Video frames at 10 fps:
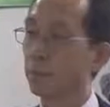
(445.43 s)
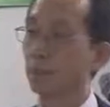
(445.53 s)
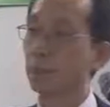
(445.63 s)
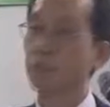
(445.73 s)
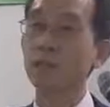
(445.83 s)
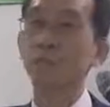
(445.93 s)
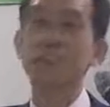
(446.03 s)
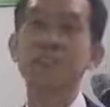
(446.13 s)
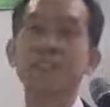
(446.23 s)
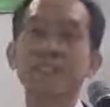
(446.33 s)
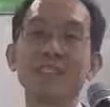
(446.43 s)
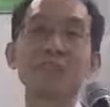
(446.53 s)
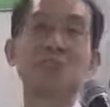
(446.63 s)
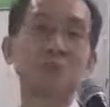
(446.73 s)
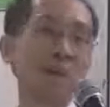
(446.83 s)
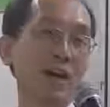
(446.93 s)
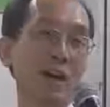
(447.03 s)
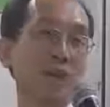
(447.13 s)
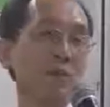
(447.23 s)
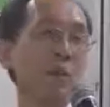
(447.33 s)
Dr. Zheng, we are
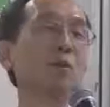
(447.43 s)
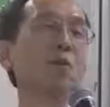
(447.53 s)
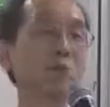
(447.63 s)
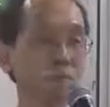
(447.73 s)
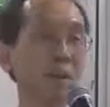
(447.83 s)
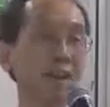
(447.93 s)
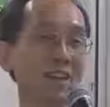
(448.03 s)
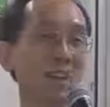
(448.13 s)
a good friend,